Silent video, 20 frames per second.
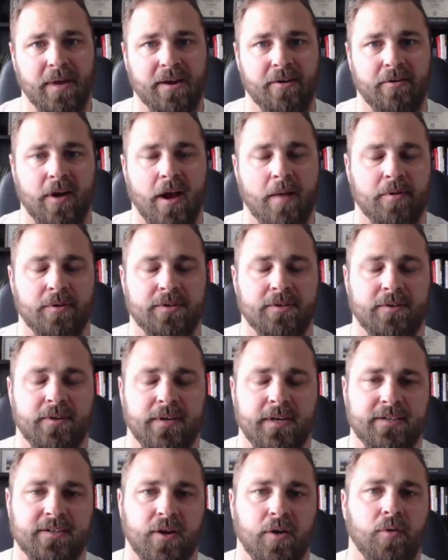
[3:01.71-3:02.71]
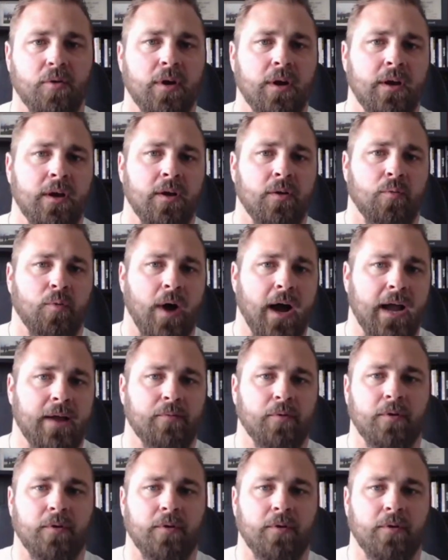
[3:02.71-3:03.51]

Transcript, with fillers: better opportunity. So why?